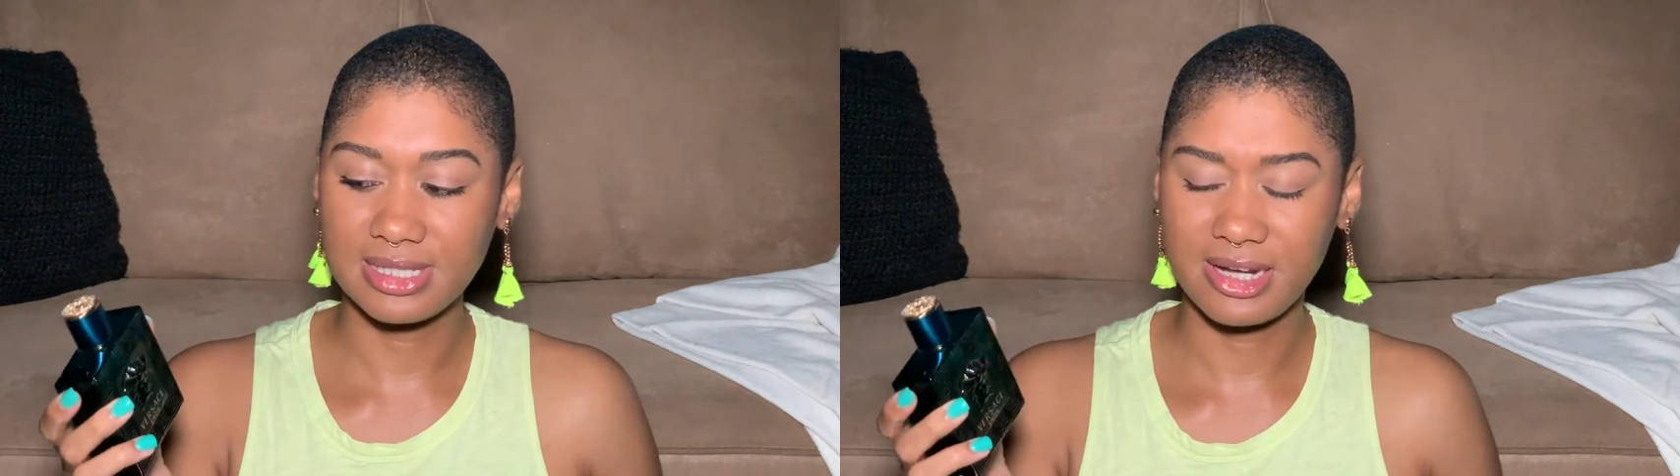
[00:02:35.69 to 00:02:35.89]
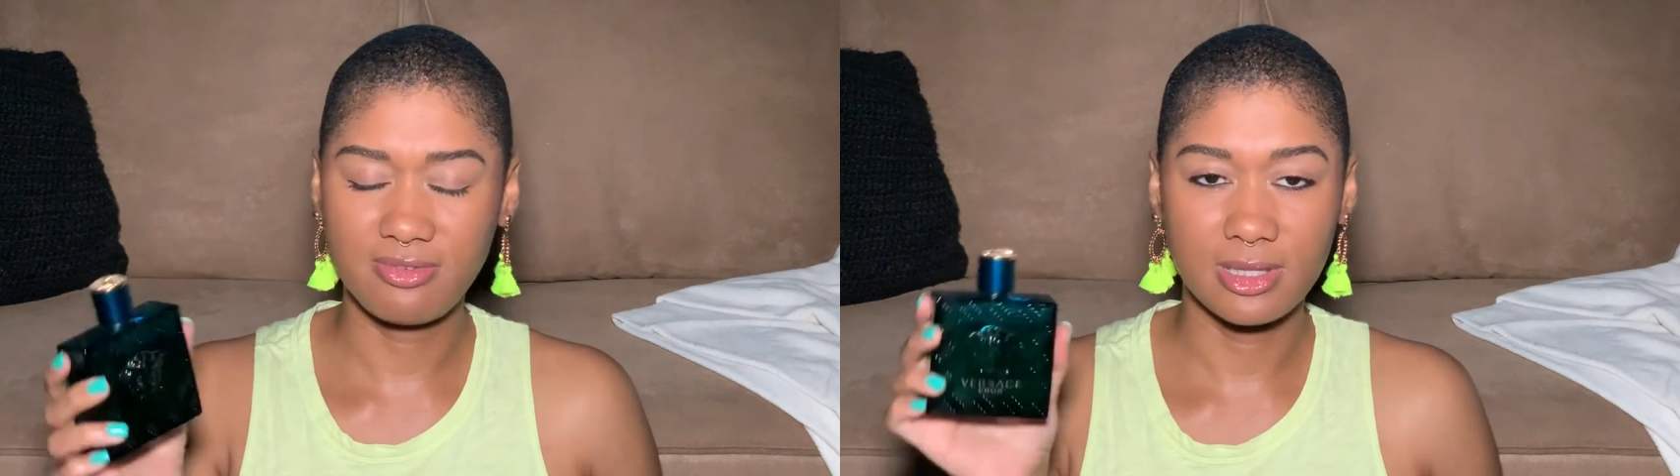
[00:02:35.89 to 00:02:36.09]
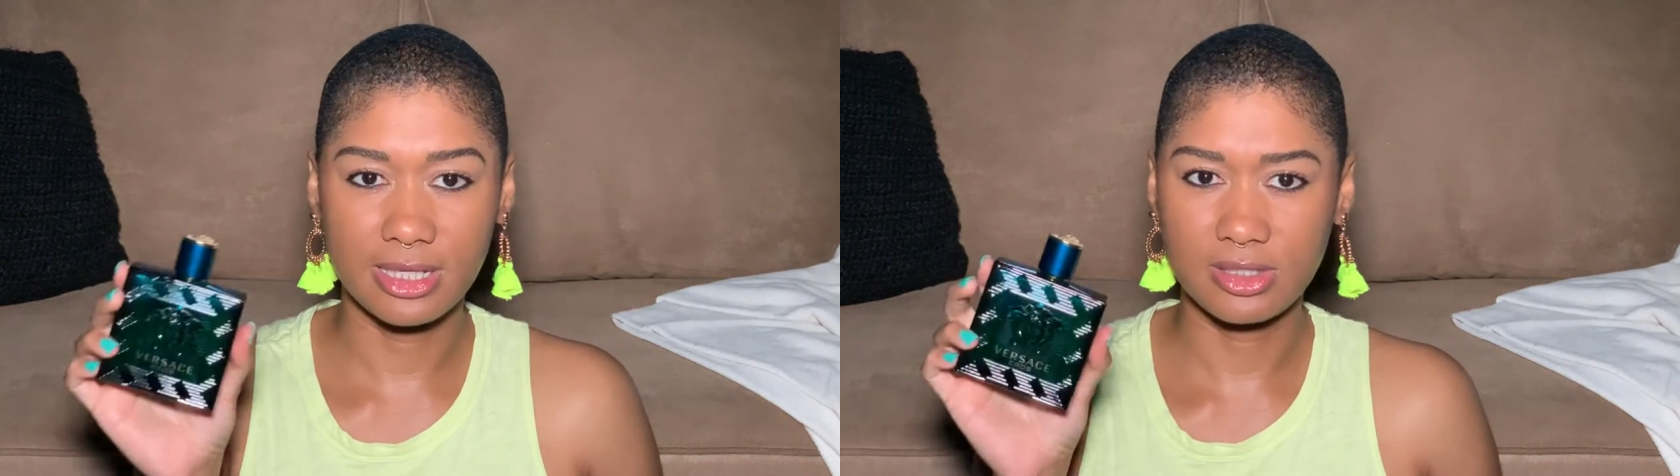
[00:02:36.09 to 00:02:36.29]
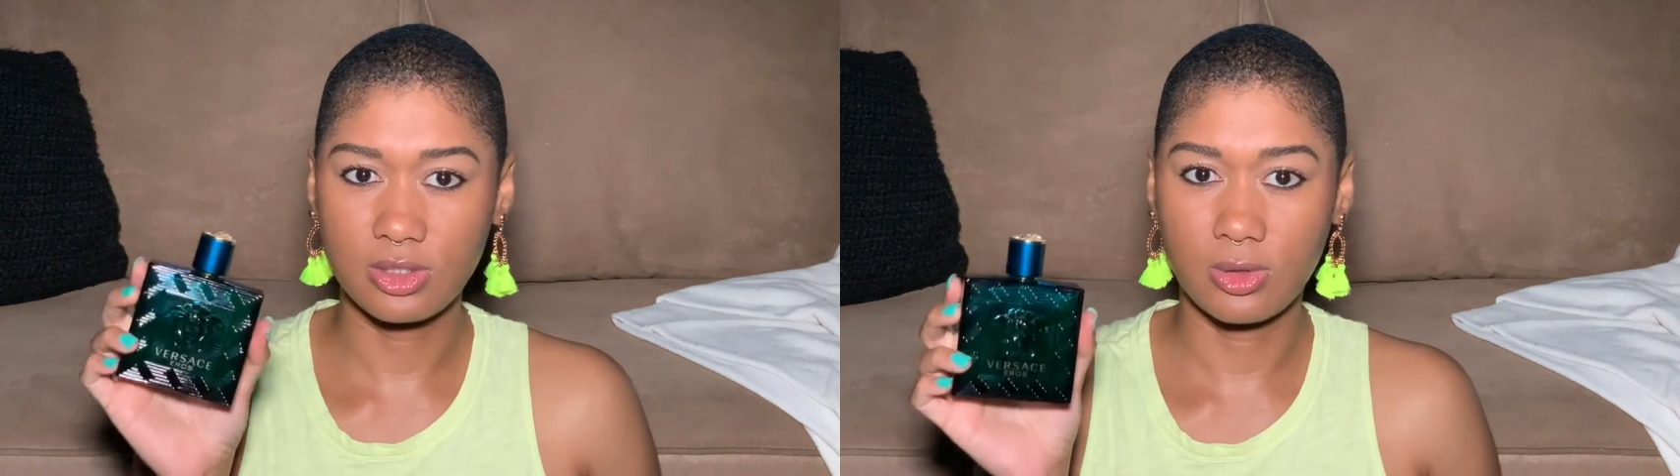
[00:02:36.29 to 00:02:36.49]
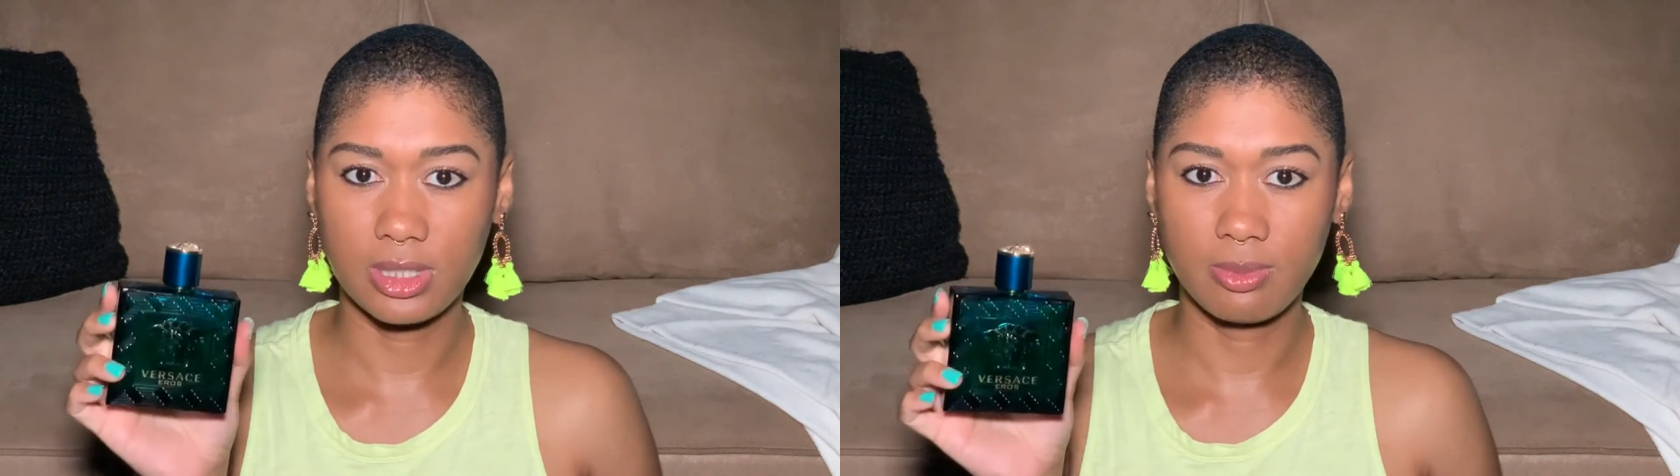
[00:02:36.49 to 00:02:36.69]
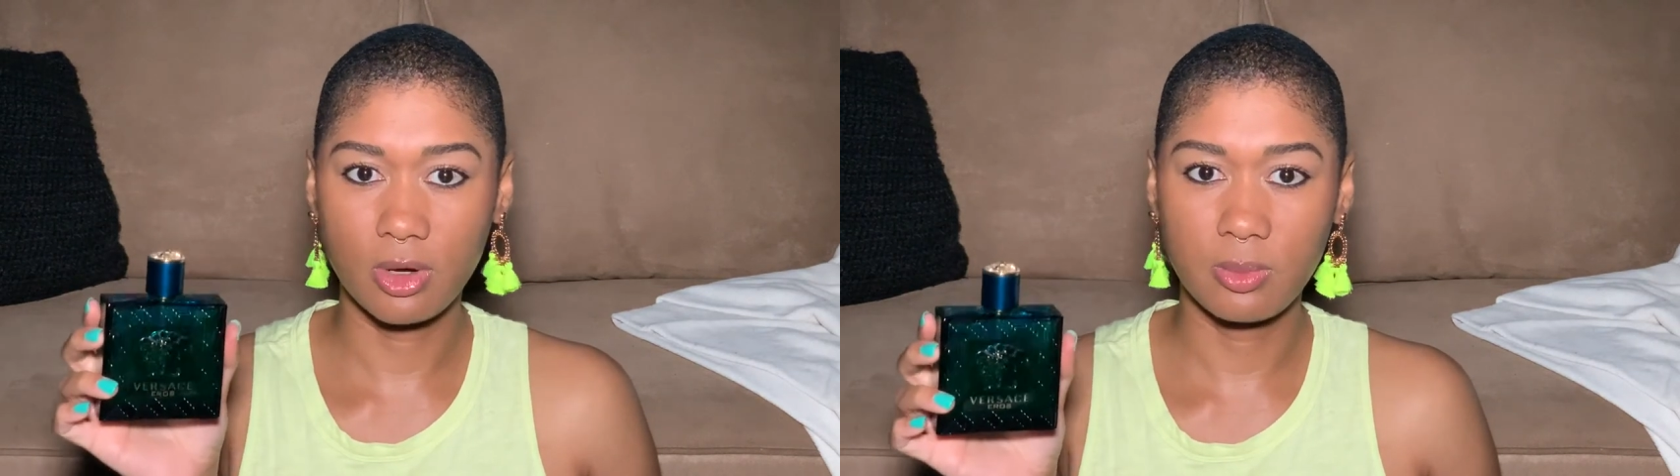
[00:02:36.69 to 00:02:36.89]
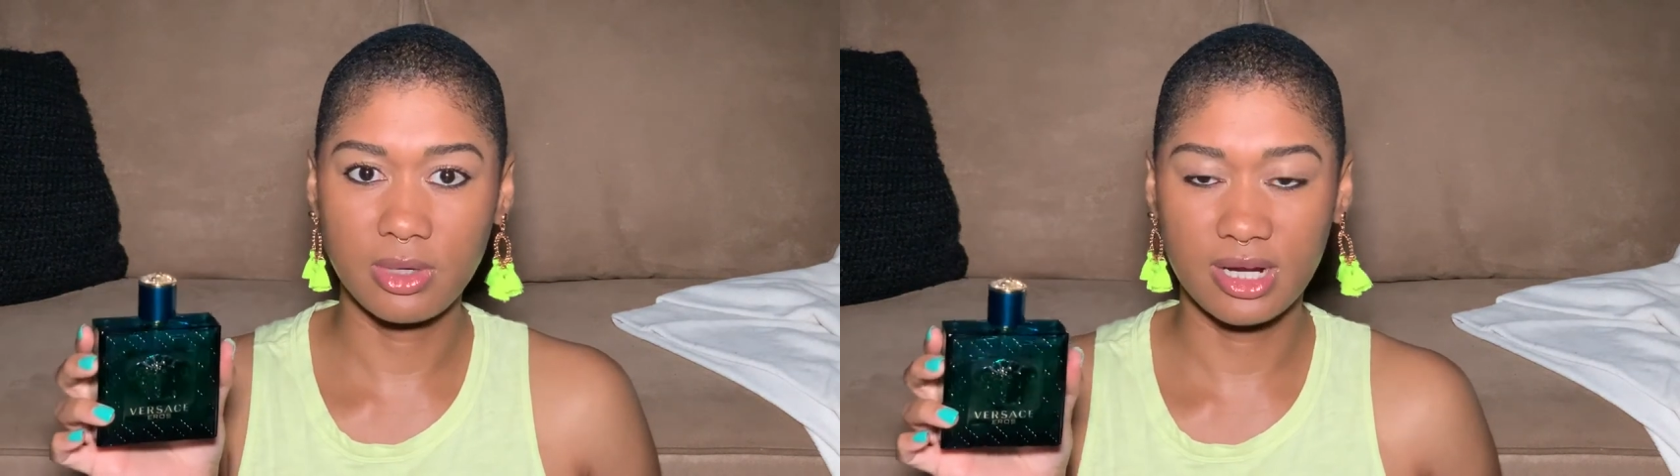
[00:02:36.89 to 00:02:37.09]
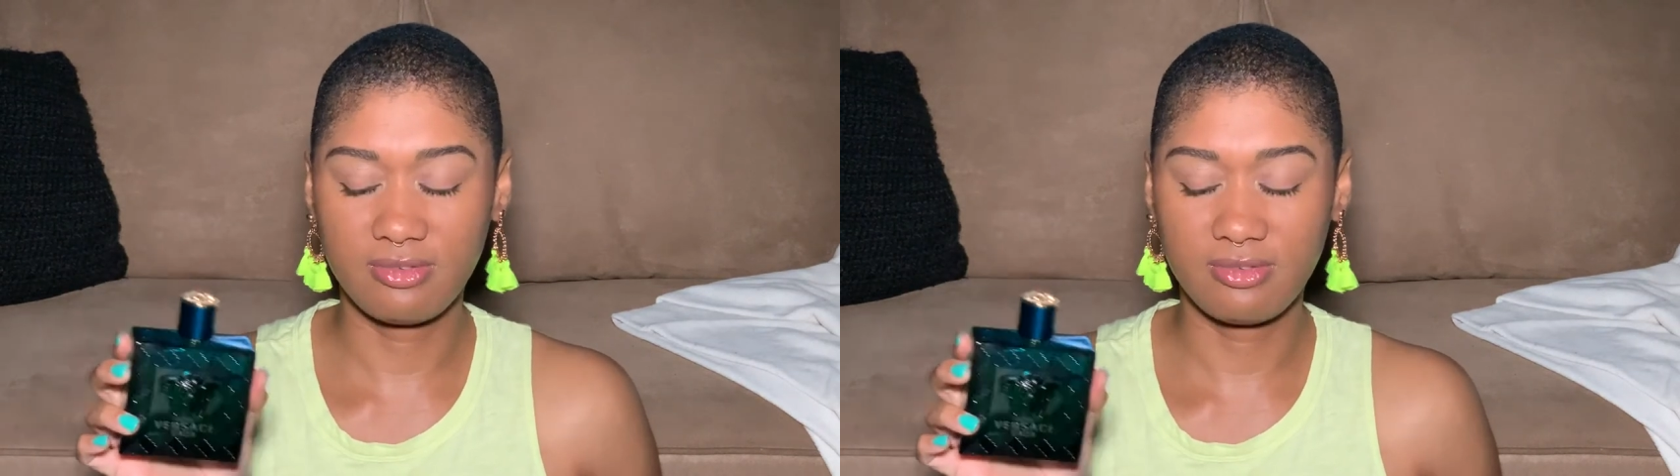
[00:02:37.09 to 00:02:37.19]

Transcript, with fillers: and I feel like it's totally appropriate.